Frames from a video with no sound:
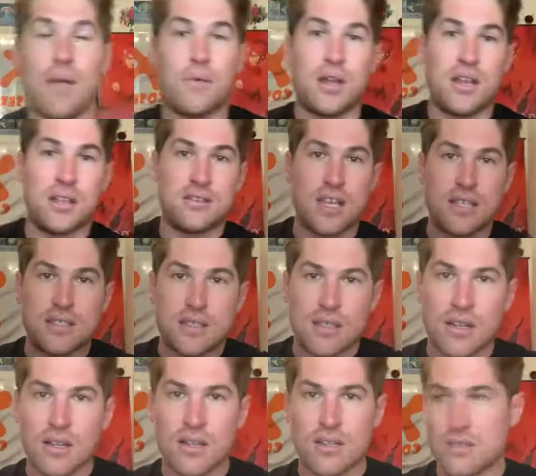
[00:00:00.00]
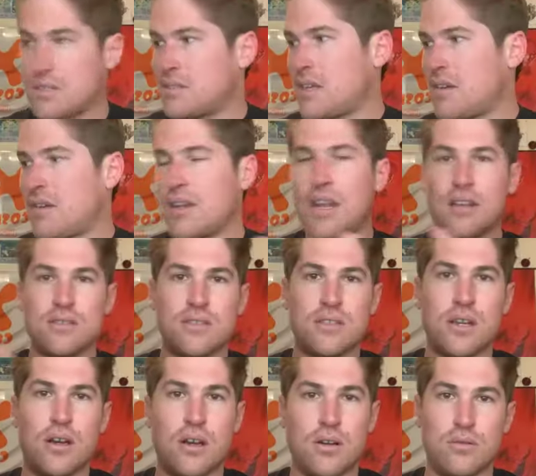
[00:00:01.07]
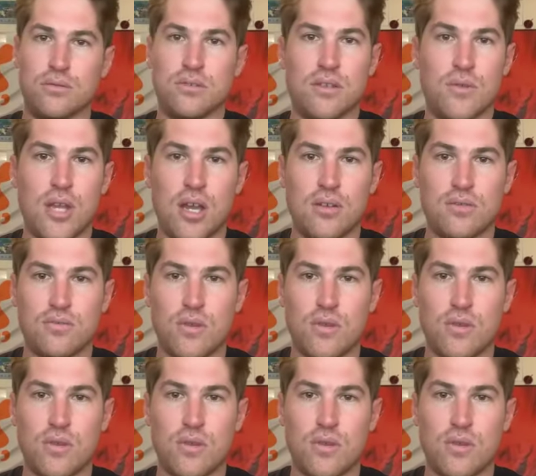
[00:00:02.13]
I'm going to test it out right now. So here we go.